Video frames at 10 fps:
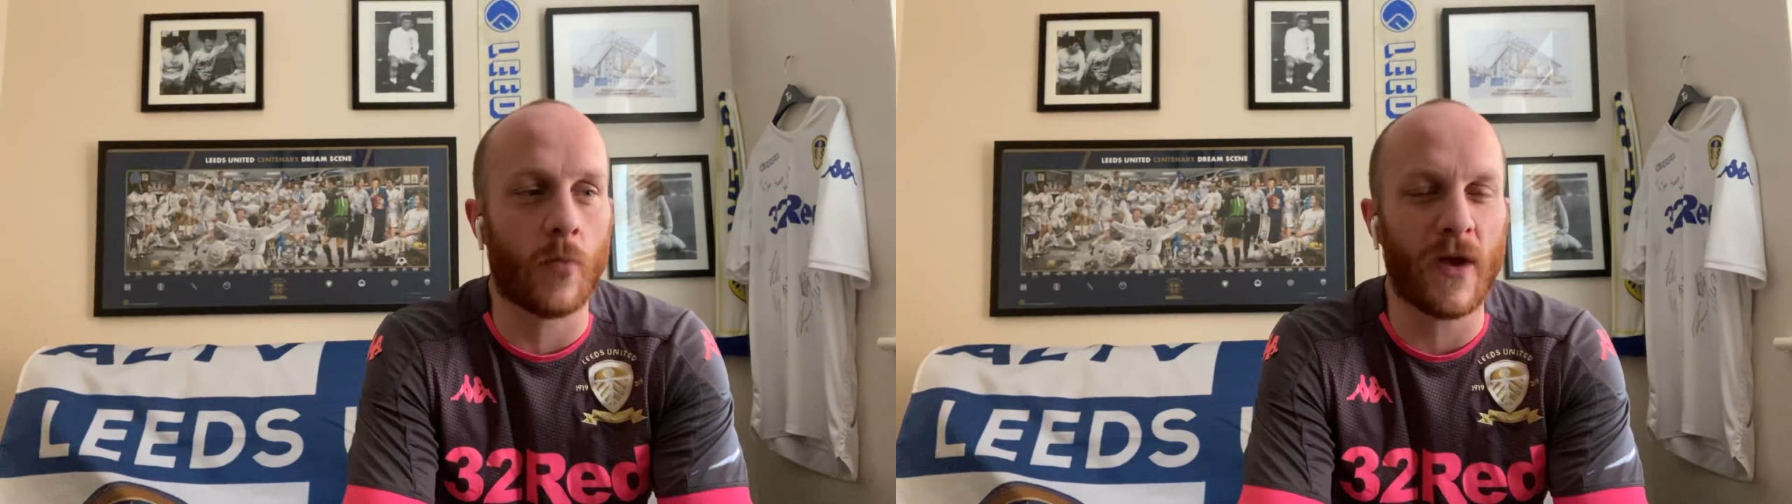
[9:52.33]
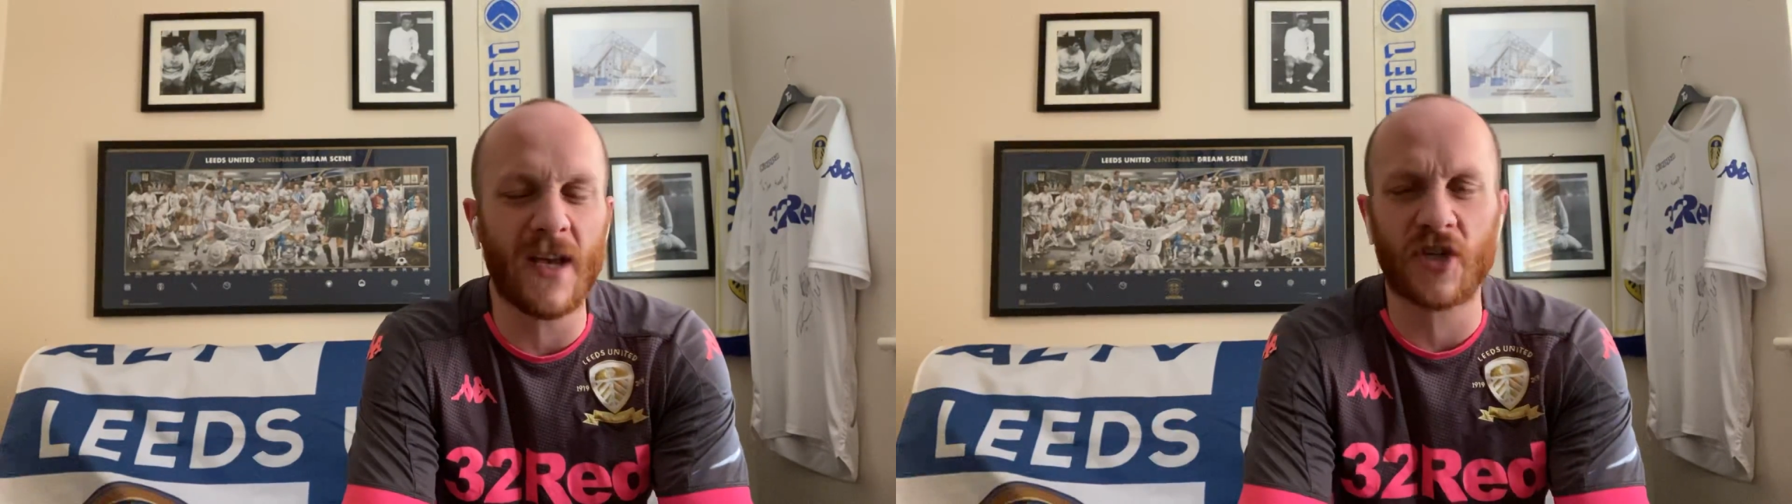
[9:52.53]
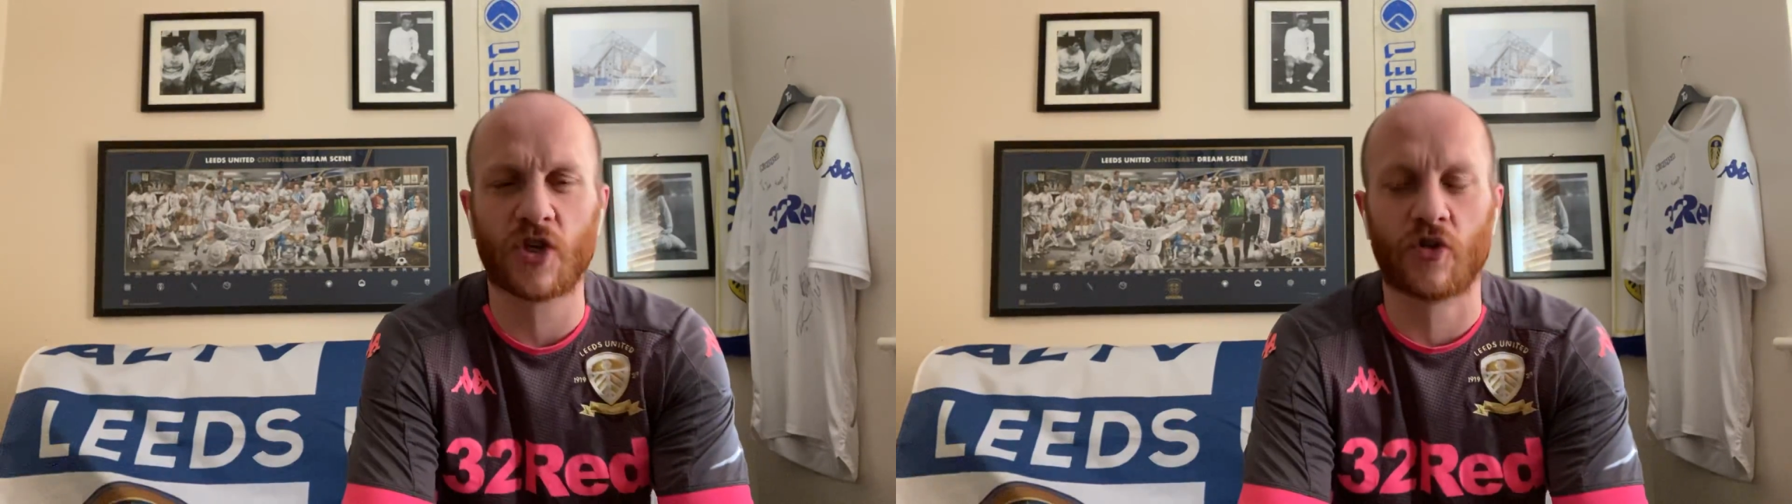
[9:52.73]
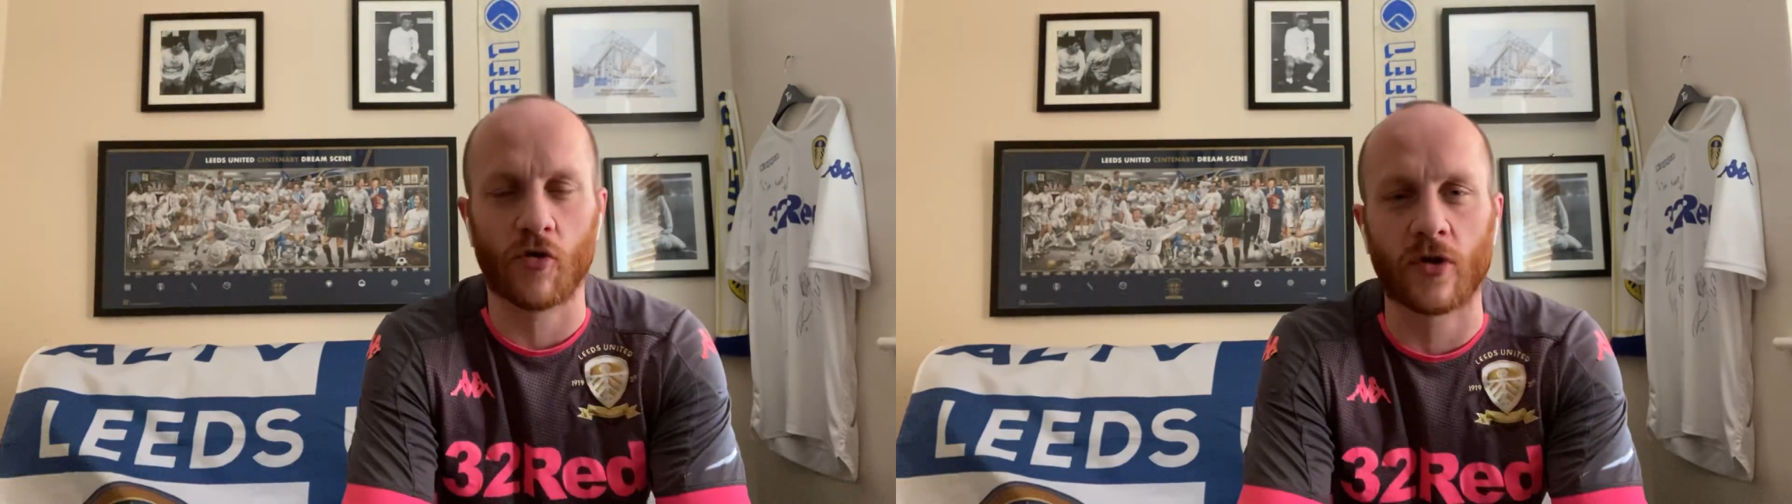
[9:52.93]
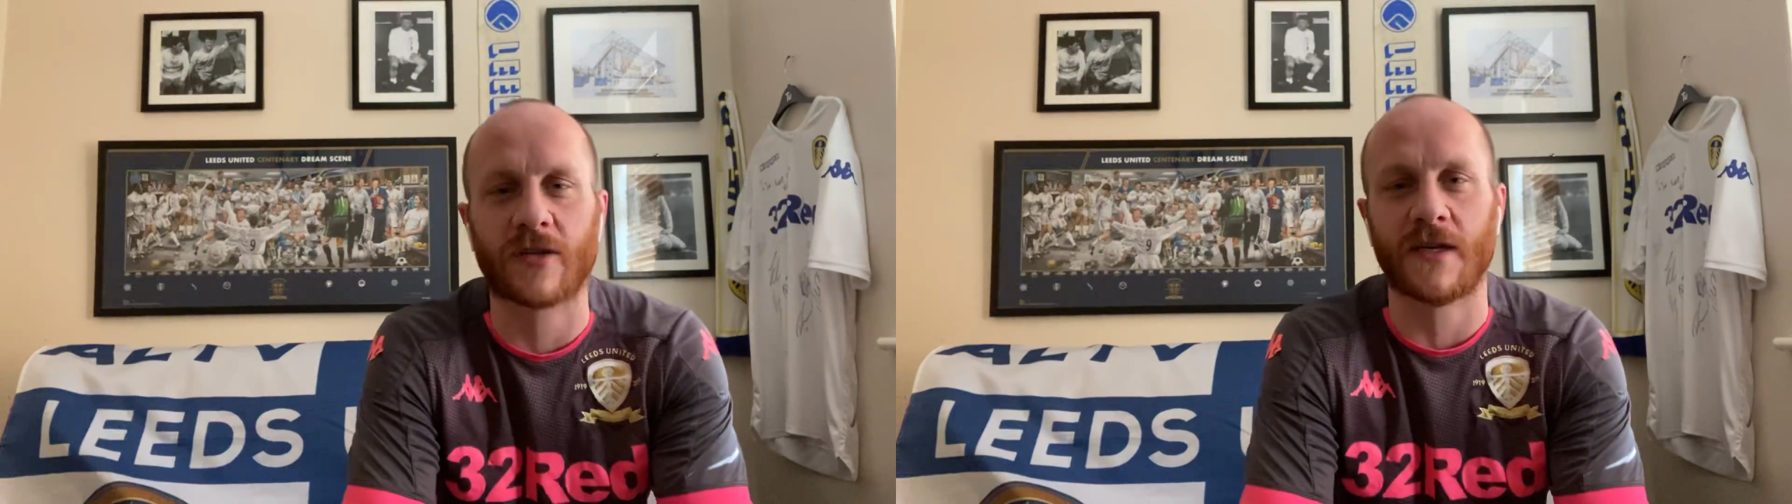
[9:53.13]
we
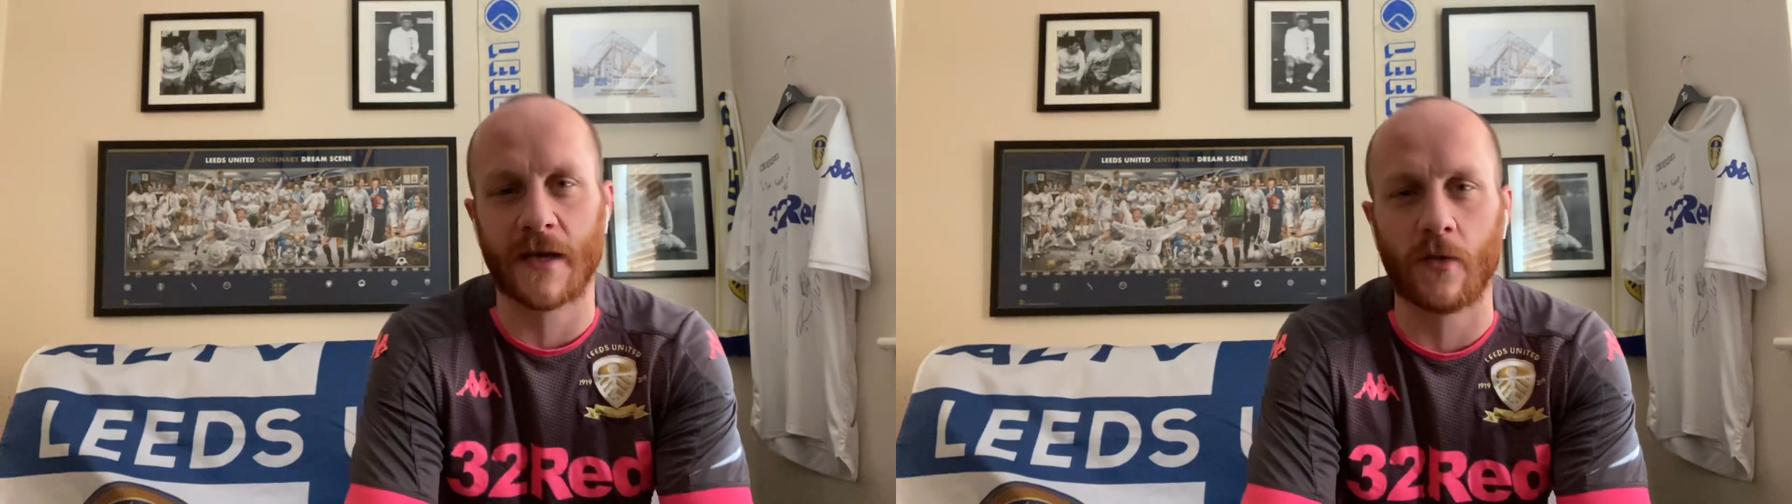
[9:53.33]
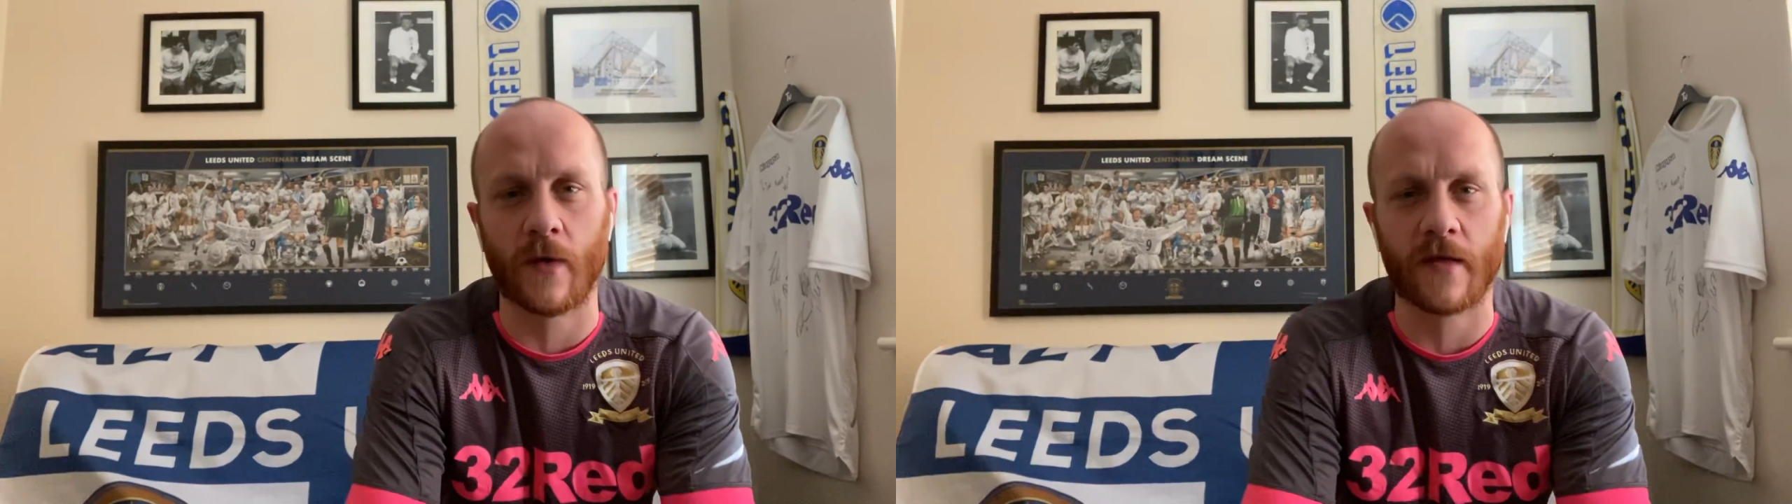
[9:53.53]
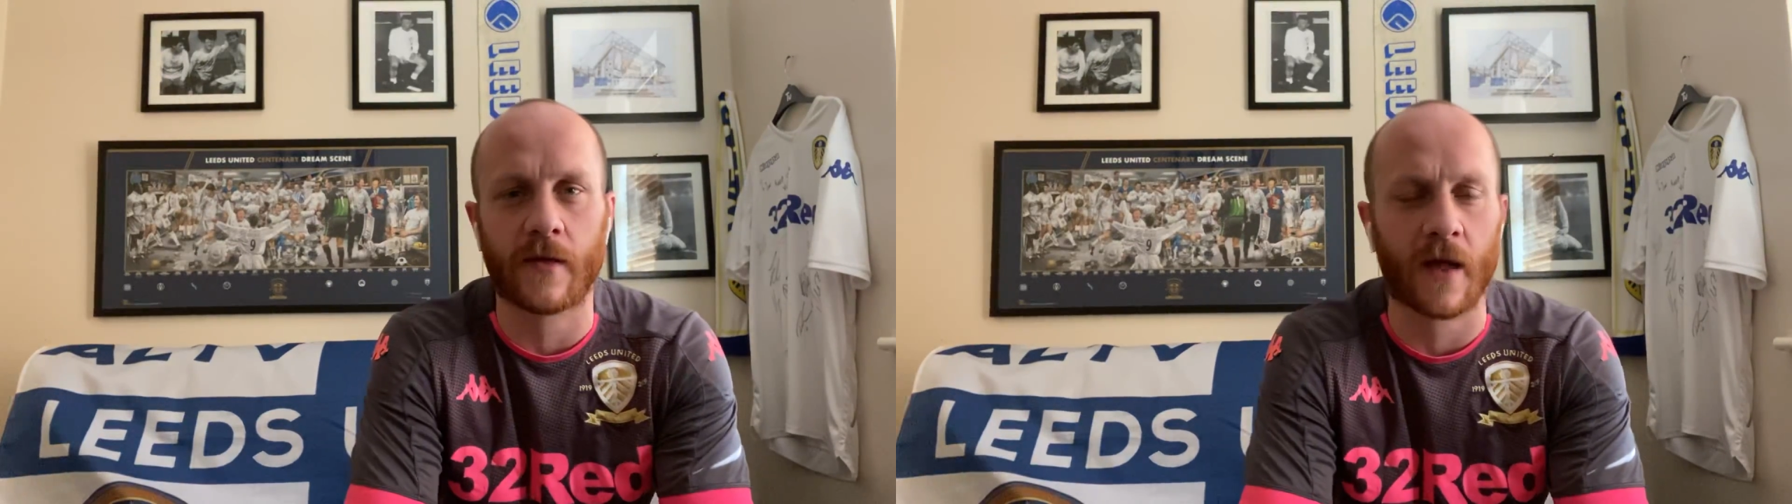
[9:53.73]
struggle to deal with.